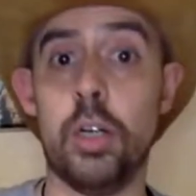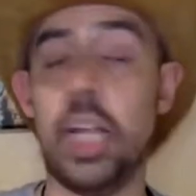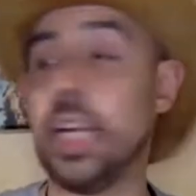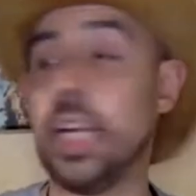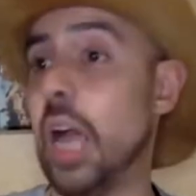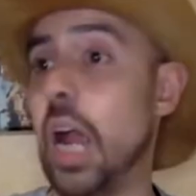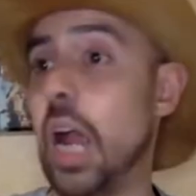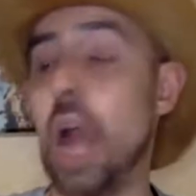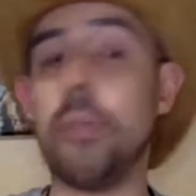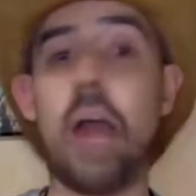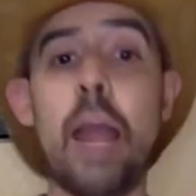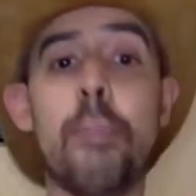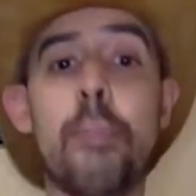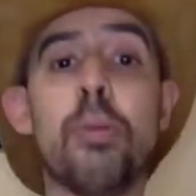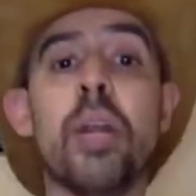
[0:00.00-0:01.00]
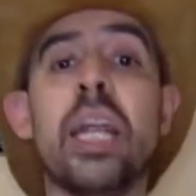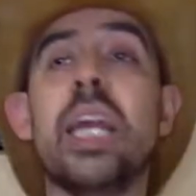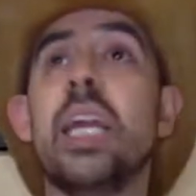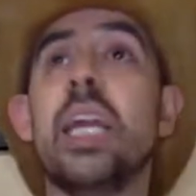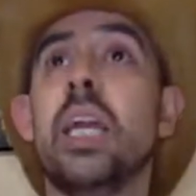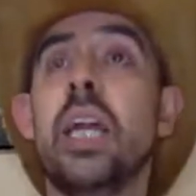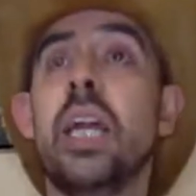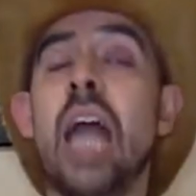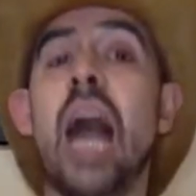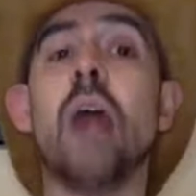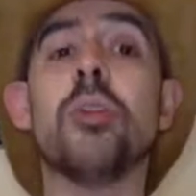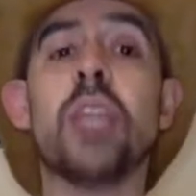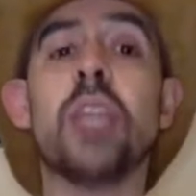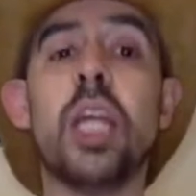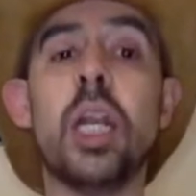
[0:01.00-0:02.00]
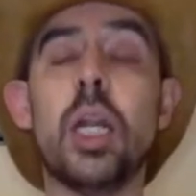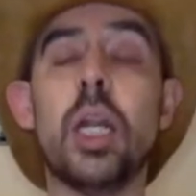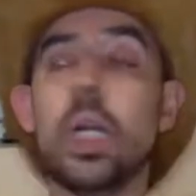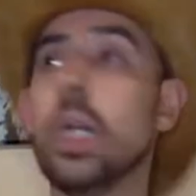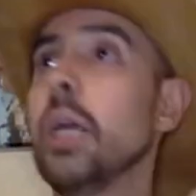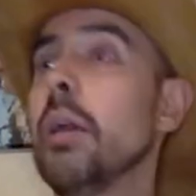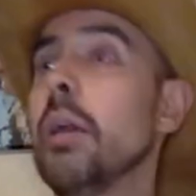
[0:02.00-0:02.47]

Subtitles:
Like I pray out there